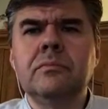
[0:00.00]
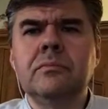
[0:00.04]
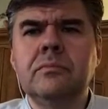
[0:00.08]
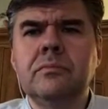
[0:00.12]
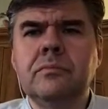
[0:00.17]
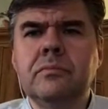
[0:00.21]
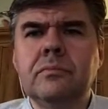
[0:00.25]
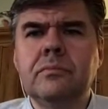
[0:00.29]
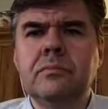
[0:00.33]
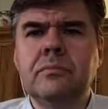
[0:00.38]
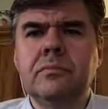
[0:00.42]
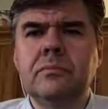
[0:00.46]

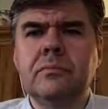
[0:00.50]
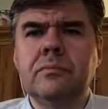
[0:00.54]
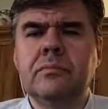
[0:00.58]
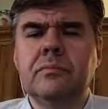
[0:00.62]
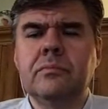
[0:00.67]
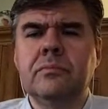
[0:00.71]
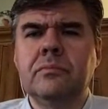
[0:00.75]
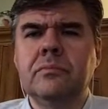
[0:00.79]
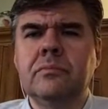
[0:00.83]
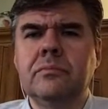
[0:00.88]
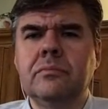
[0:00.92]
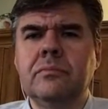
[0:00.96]

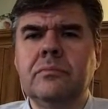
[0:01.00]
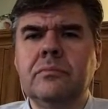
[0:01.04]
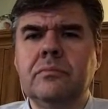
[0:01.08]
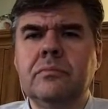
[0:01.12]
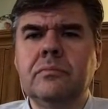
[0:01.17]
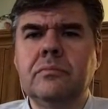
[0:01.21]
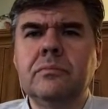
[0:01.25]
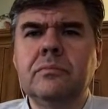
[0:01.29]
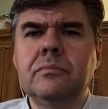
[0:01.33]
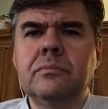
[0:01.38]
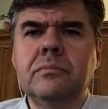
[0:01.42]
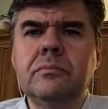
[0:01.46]

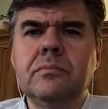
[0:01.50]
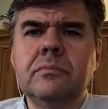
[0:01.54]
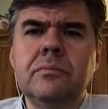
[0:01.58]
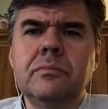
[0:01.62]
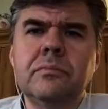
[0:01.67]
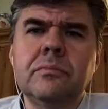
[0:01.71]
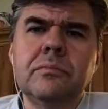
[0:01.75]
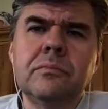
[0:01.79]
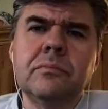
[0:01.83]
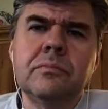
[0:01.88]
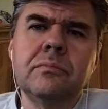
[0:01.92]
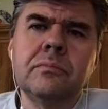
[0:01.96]

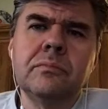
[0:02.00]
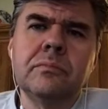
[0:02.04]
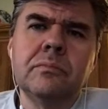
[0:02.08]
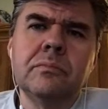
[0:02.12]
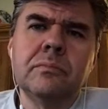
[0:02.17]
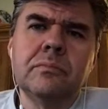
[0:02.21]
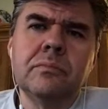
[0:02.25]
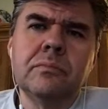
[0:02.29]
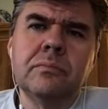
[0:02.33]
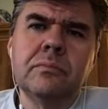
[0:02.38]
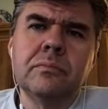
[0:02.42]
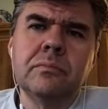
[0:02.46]

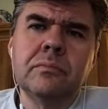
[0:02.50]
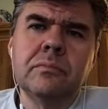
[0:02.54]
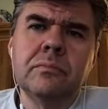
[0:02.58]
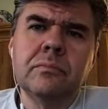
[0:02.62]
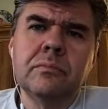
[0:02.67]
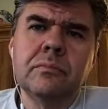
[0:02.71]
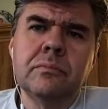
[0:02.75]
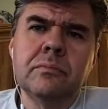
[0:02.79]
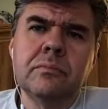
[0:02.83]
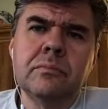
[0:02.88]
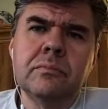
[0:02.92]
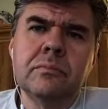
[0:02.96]

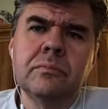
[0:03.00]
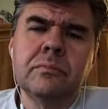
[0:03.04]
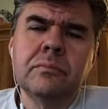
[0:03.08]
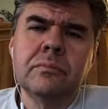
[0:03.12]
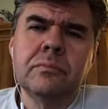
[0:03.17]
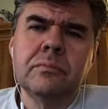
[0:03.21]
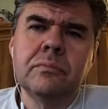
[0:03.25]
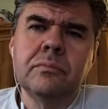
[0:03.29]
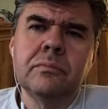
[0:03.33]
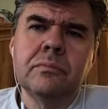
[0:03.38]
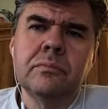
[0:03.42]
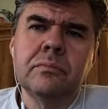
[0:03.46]

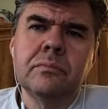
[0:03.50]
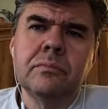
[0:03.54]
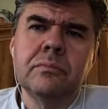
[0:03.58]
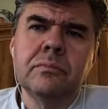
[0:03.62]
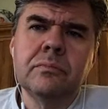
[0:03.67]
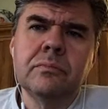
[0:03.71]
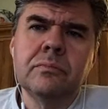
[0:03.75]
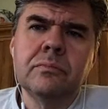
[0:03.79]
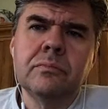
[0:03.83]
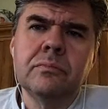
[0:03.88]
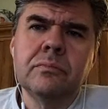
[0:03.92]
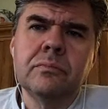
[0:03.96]

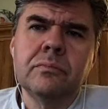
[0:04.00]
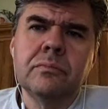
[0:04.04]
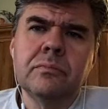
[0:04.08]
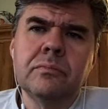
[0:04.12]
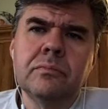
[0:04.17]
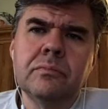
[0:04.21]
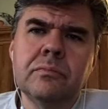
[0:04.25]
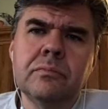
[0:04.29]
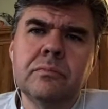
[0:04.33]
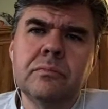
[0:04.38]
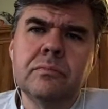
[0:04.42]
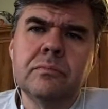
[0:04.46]

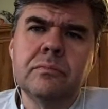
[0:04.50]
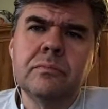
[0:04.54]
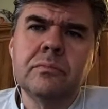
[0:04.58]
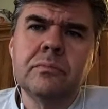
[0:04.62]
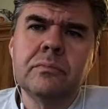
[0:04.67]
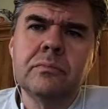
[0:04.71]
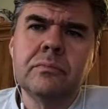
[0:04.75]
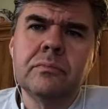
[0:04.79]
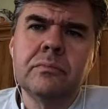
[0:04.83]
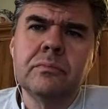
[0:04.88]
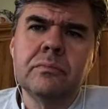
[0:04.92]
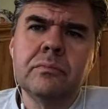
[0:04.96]

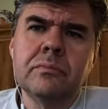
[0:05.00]
The person shown says nothing.